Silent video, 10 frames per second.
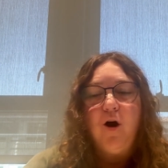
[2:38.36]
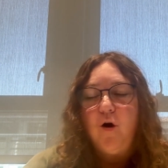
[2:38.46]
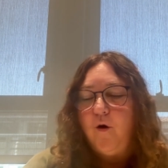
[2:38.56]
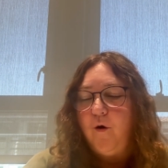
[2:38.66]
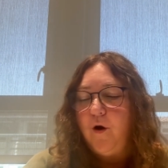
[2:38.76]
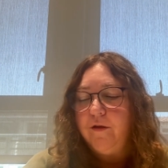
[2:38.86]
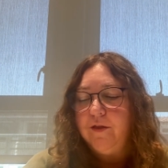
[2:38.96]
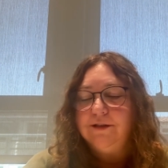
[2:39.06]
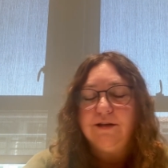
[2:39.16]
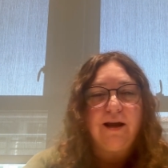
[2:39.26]
Or
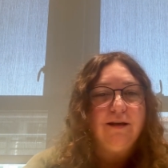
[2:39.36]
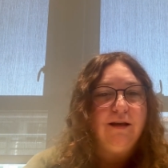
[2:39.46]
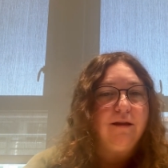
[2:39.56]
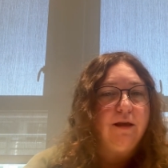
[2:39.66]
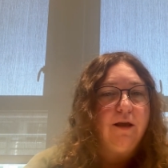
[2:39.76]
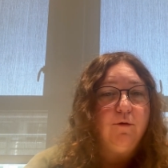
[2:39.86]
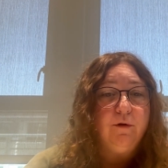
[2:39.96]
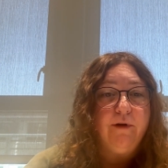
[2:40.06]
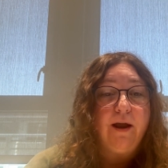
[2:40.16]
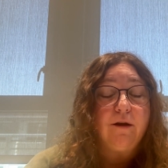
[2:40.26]
the technique that you
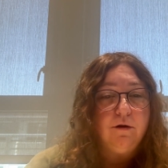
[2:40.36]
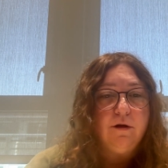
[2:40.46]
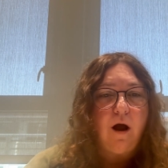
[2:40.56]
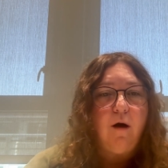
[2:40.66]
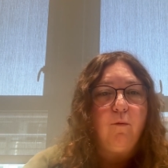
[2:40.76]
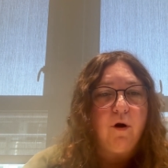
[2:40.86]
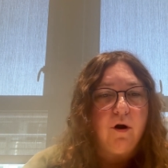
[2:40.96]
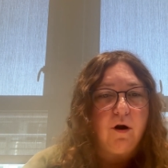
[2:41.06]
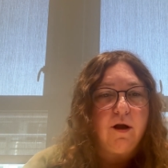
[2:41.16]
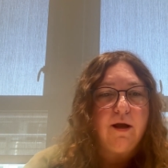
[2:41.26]
invent could not
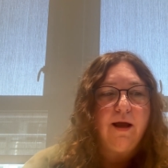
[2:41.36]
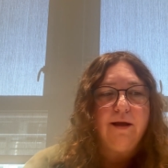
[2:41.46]
work.